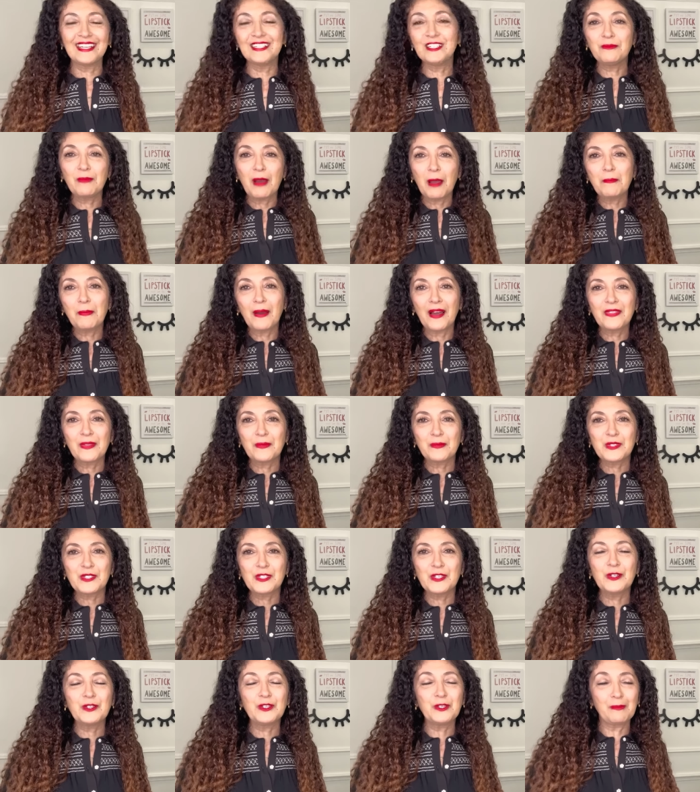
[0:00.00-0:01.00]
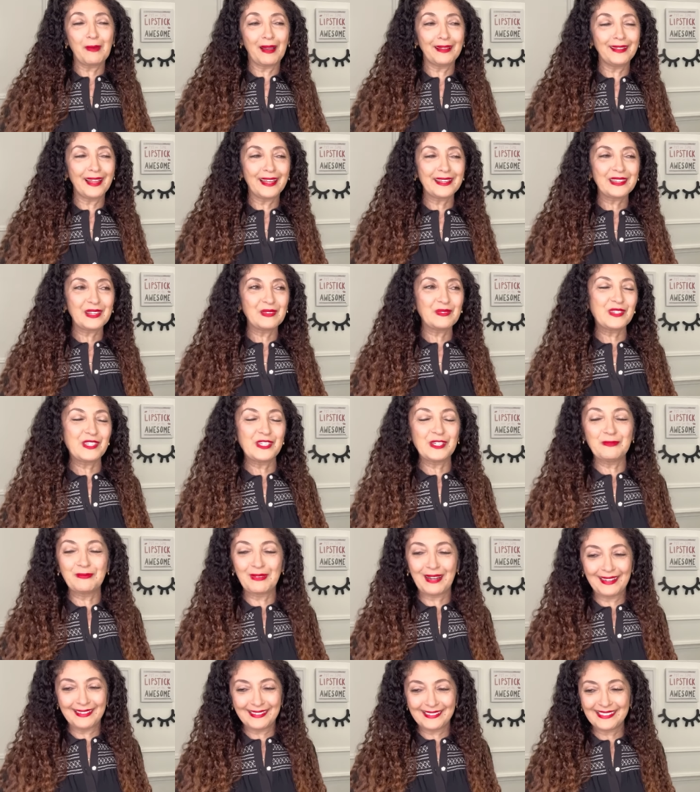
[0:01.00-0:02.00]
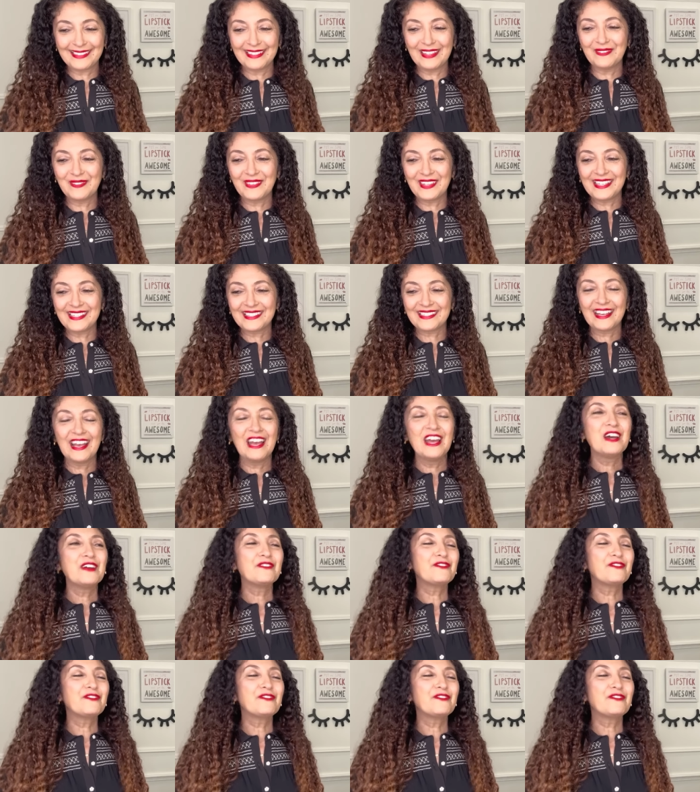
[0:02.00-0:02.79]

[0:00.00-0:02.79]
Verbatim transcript: And you might buy them too. You might like them too. But I just love these.